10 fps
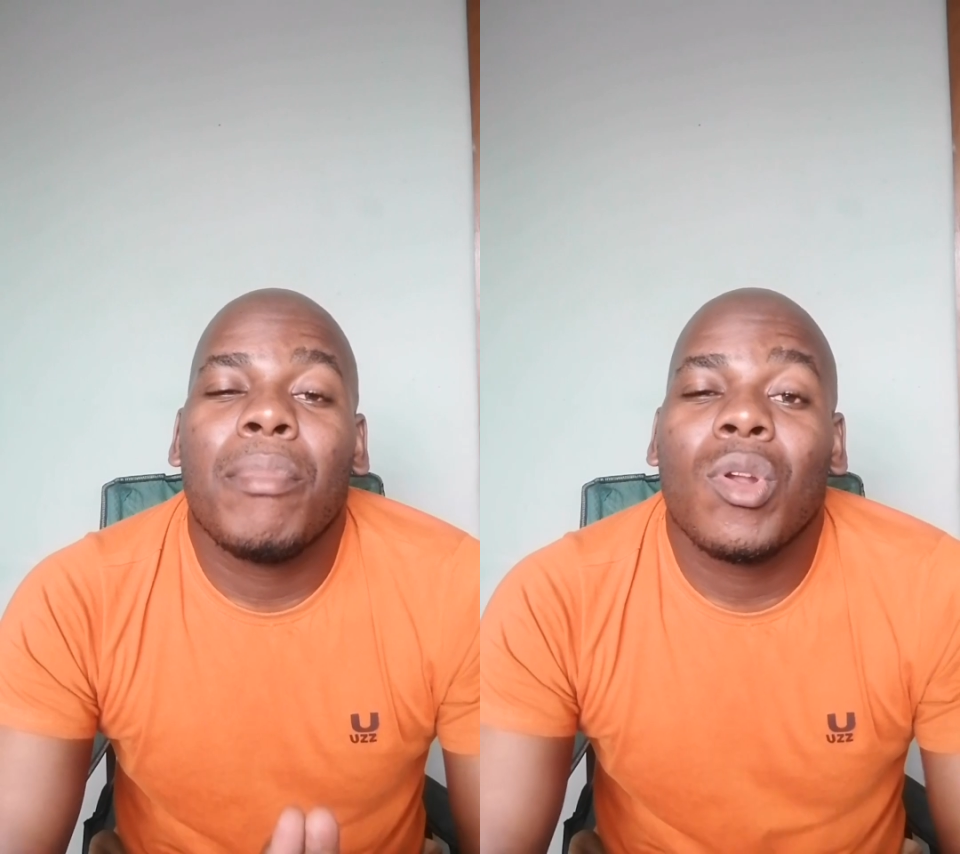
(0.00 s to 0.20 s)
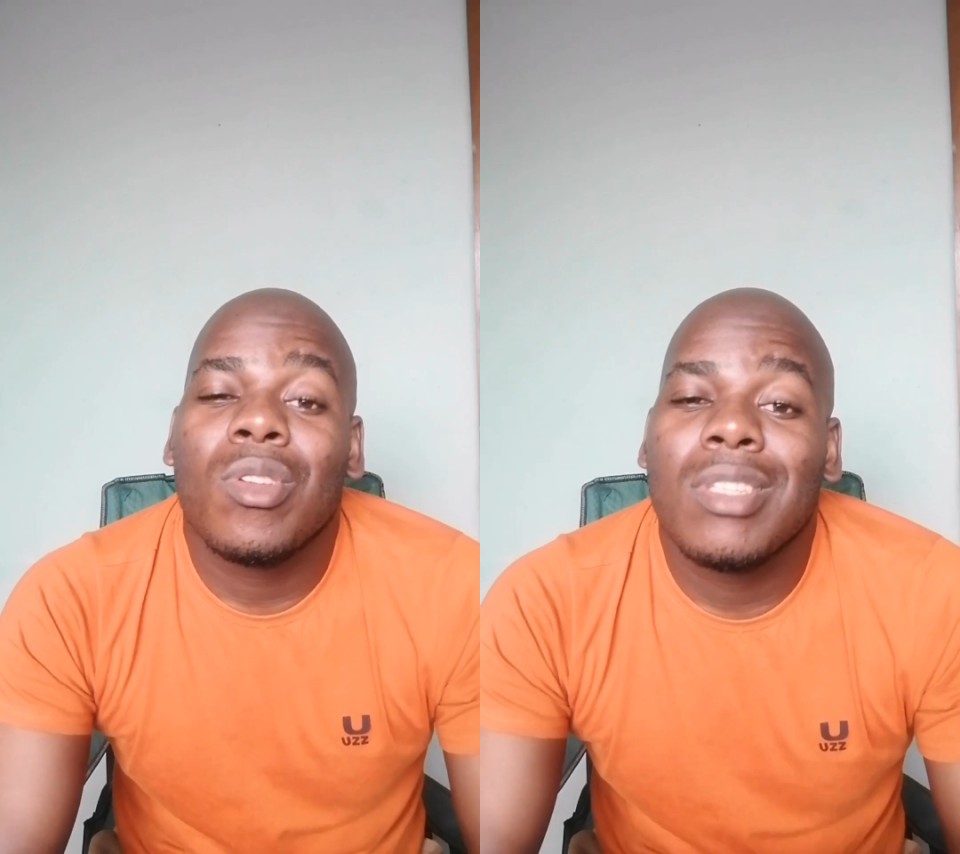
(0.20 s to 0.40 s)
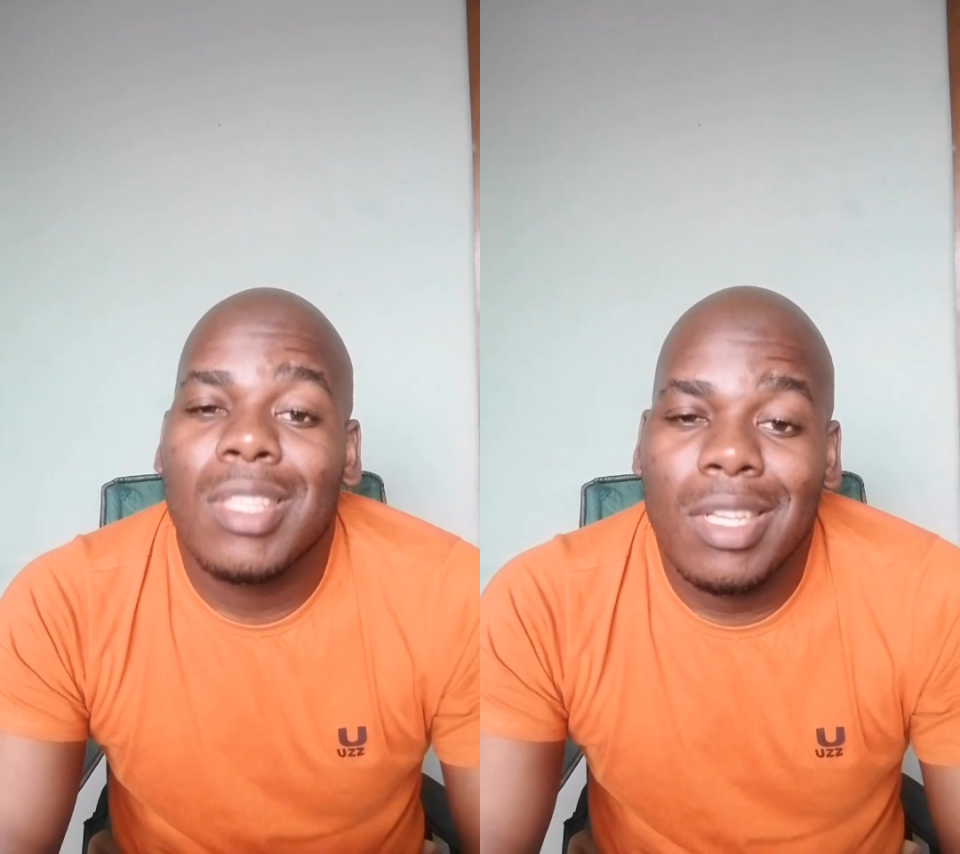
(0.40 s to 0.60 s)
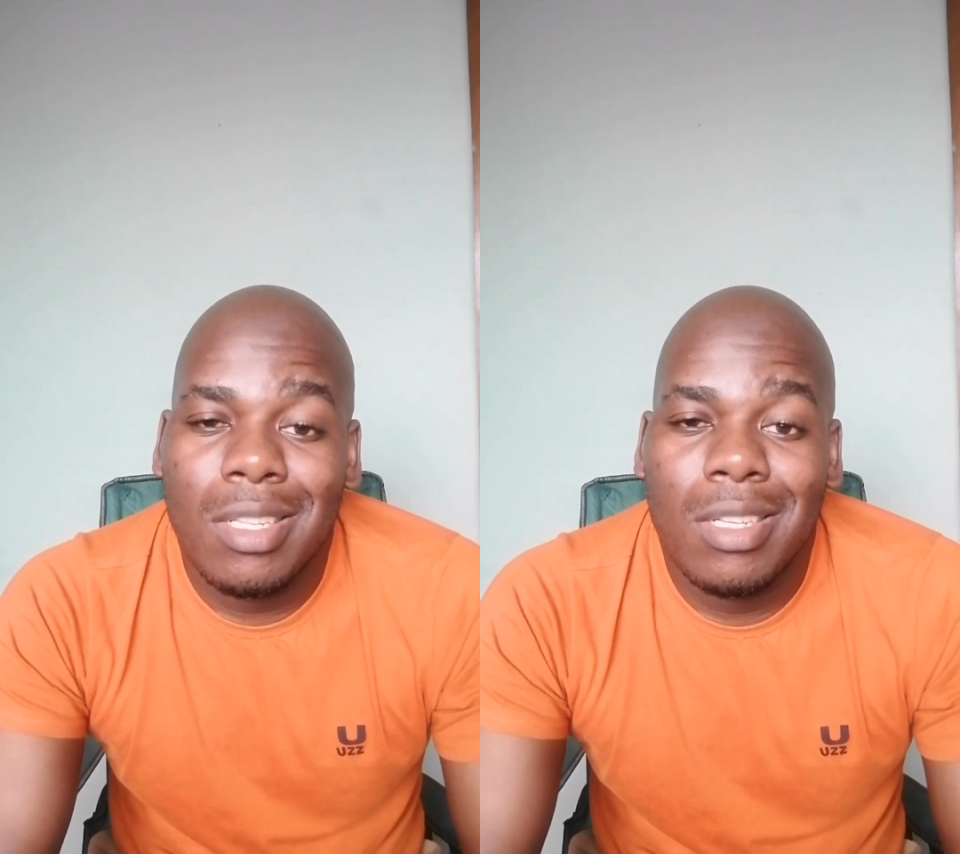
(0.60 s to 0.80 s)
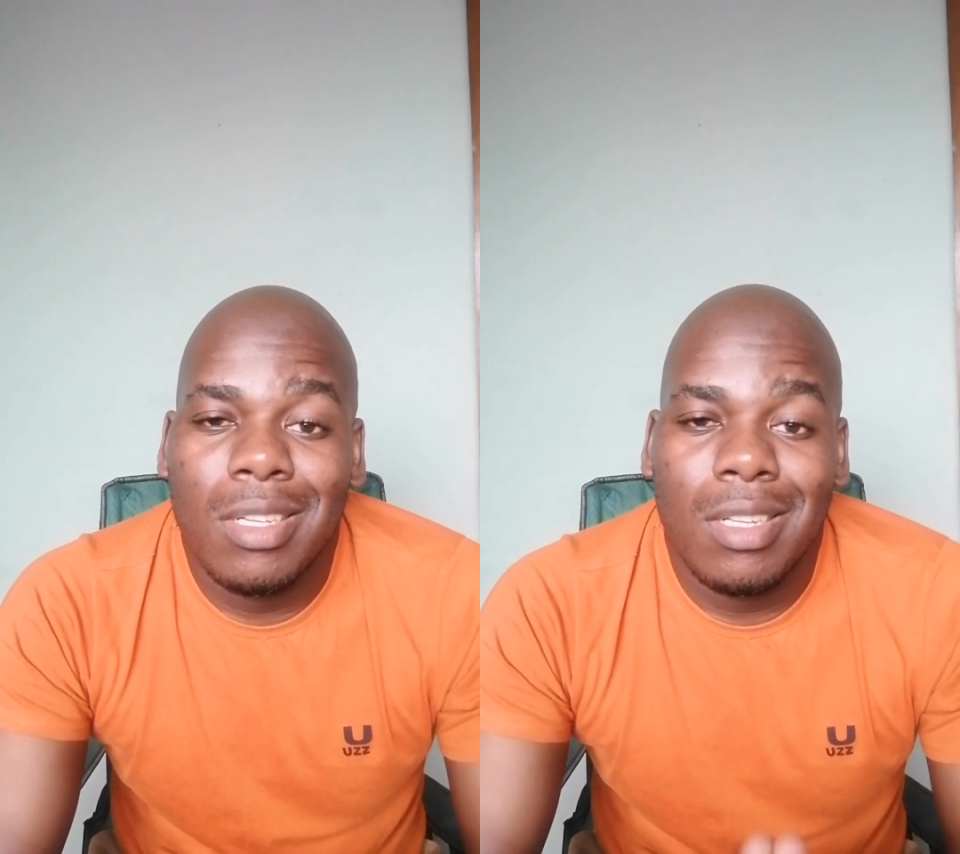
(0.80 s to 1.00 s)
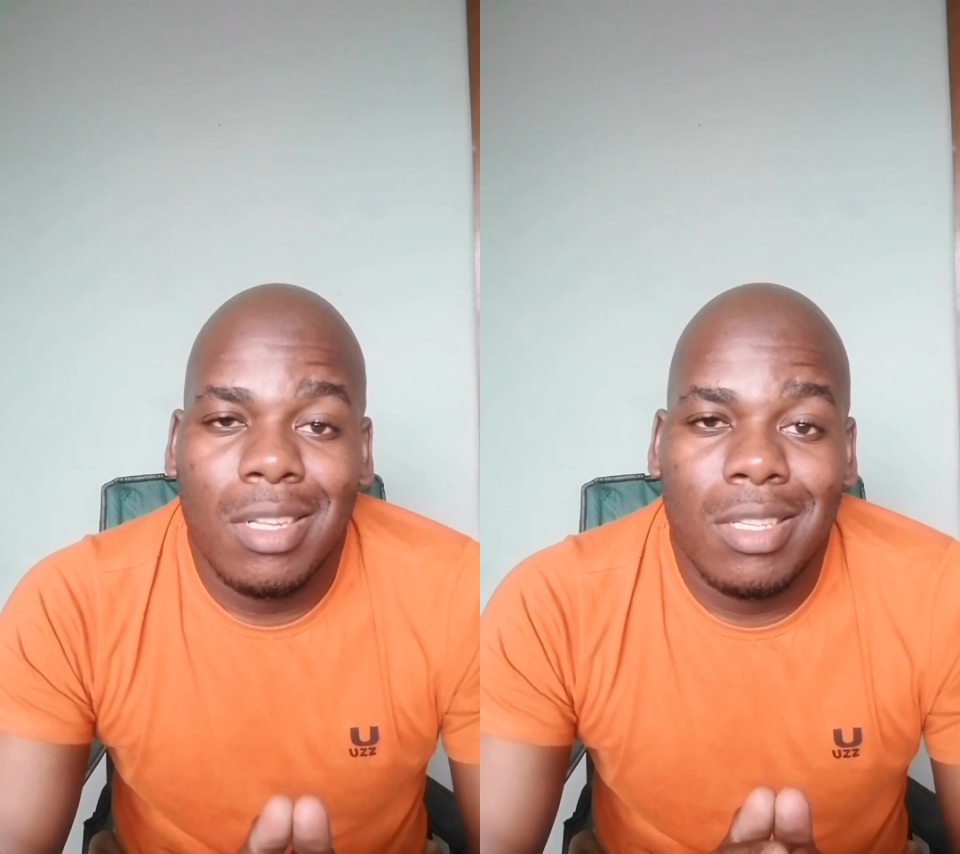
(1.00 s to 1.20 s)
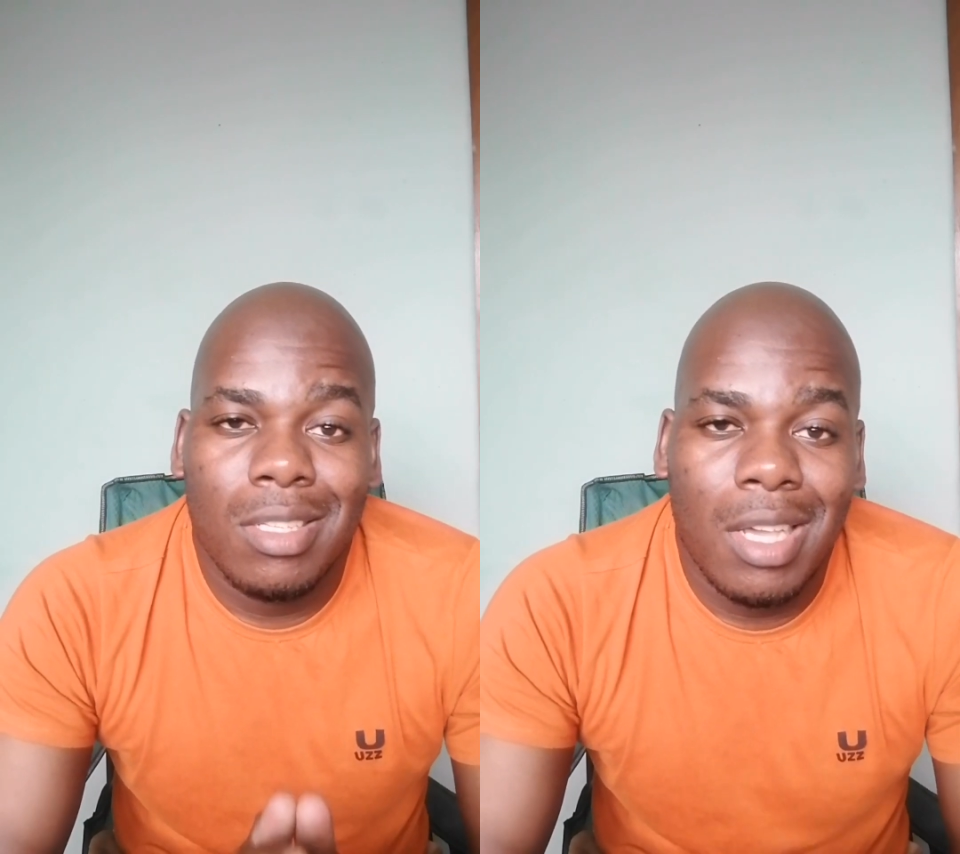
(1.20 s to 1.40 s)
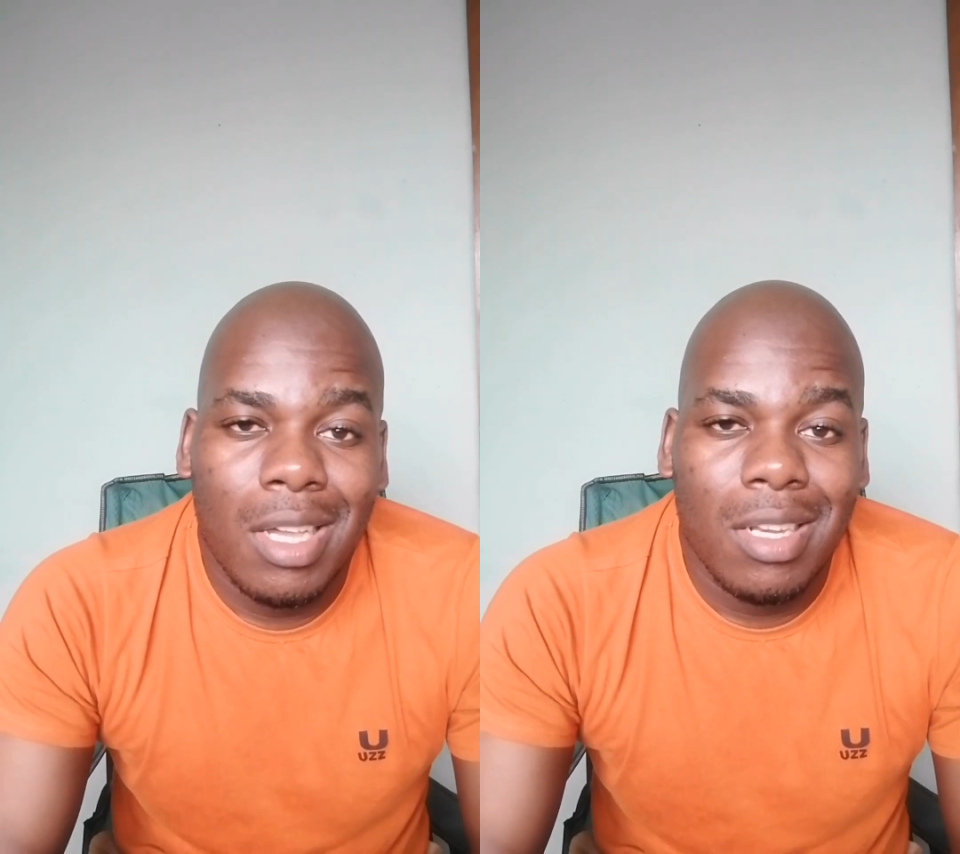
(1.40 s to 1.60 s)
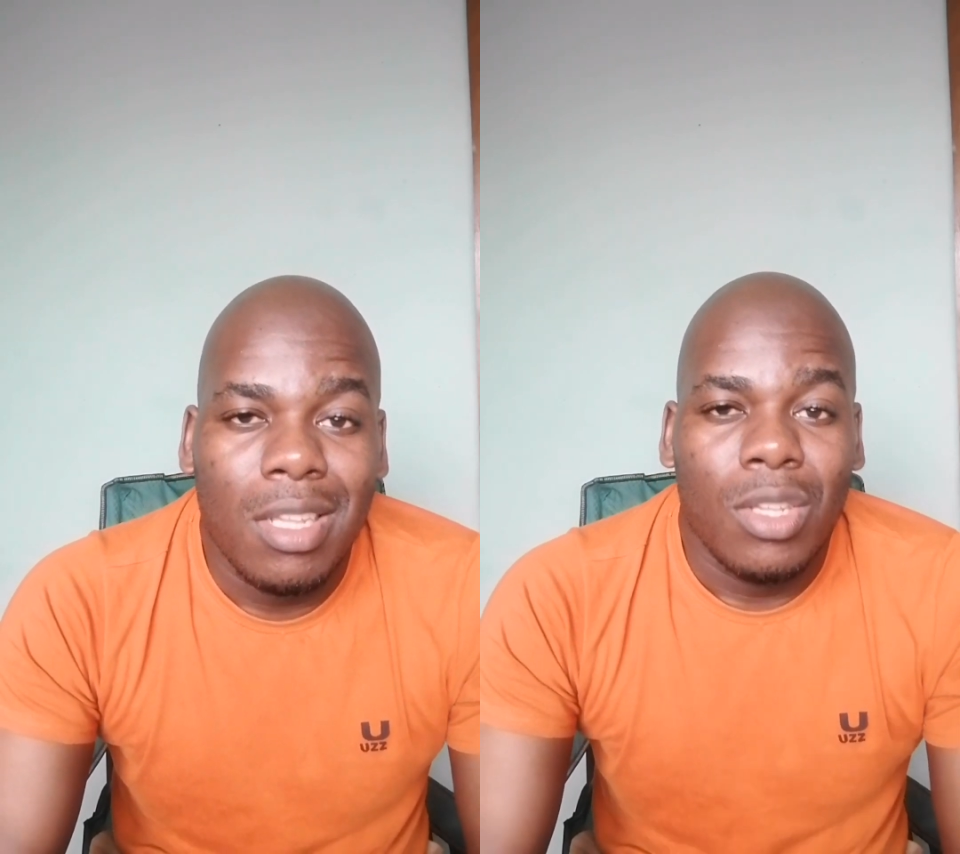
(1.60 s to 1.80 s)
prosthetic design.